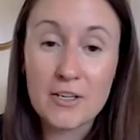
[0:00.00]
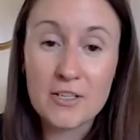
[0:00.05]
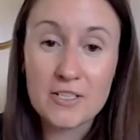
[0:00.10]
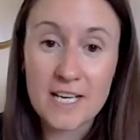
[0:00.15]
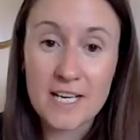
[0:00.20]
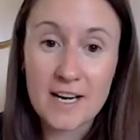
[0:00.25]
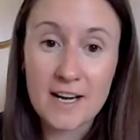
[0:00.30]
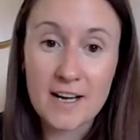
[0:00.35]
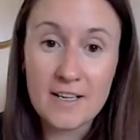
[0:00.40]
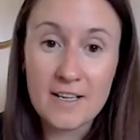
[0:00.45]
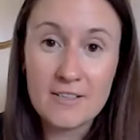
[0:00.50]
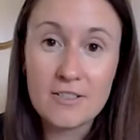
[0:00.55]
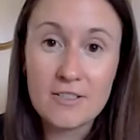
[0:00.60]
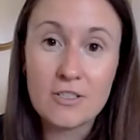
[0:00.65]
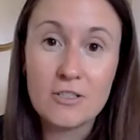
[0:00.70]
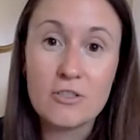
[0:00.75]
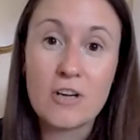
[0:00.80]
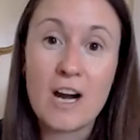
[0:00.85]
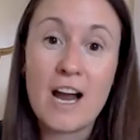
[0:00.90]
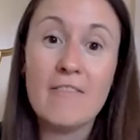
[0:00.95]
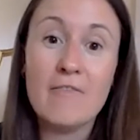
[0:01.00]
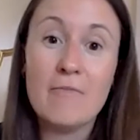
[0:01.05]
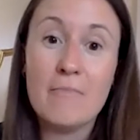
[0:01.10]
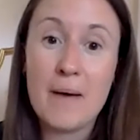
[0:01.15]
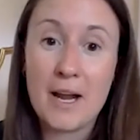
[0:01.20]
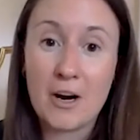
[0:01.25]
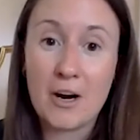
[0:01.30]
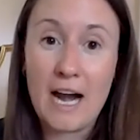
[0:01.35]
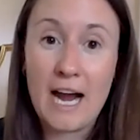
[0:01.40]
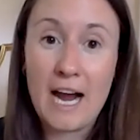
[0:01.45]
data to drive
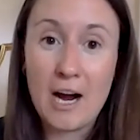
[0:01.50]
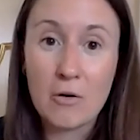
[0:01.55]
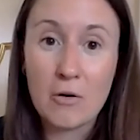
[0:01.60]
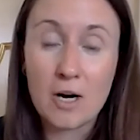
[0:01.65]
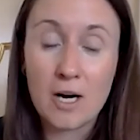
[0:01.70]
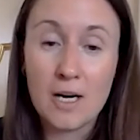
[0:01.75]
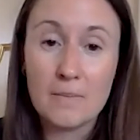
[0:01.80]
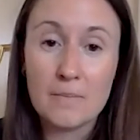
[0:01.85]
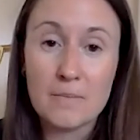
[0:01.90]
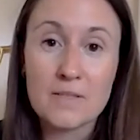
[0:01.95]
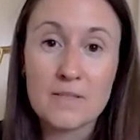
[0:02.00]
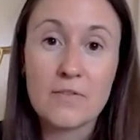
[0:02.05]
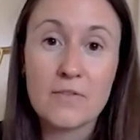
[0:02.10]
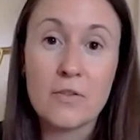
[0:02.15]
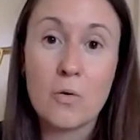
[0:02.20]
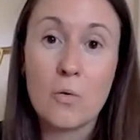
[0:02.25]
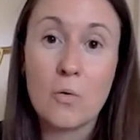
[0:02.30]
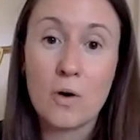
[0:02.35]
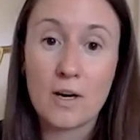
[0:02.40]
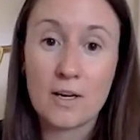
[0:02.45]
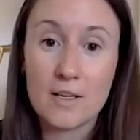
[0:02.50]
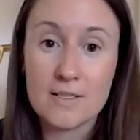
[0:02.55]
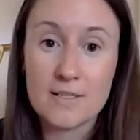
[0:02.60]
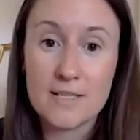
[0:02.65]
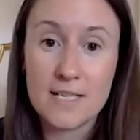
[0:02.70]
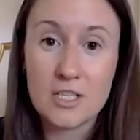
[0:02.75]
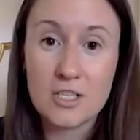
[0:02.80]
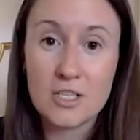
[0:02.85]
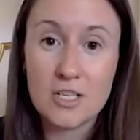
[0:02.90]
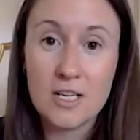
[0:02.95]
better outcomes for the
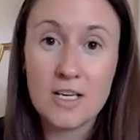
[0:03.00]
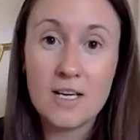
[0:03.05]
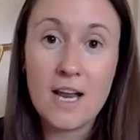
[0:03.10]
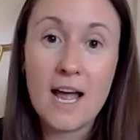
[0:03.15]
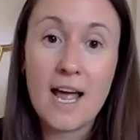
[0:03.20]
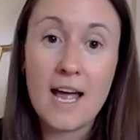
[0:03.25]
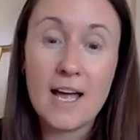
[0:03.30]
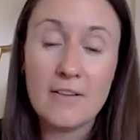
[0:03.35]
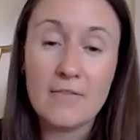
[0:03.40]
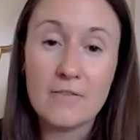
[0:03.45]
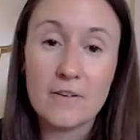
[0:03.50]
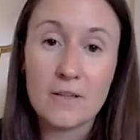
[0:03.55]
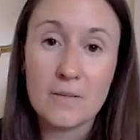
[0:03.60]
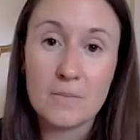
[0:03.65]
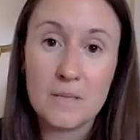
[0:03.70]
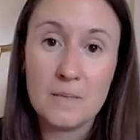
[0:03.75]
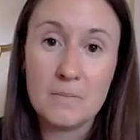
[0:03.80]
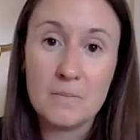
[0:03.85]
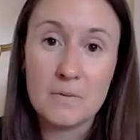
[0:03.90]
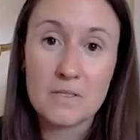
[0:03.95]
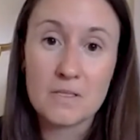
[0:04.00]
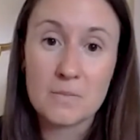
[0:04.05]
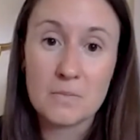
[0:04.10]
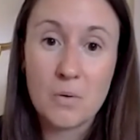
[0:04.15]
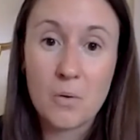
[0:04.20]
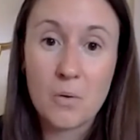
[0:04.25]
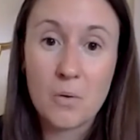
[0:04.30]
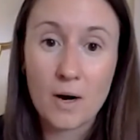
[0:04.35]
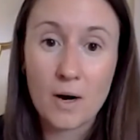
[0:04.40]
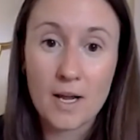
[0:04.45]
organization and for the people
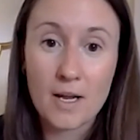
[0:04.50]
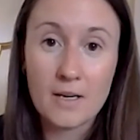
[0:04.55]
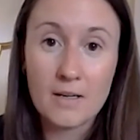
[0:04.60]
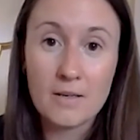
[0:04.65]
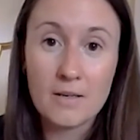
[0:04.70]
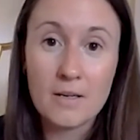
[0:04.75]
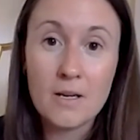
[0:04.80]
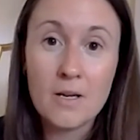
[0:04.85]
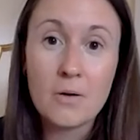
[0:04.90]
supported,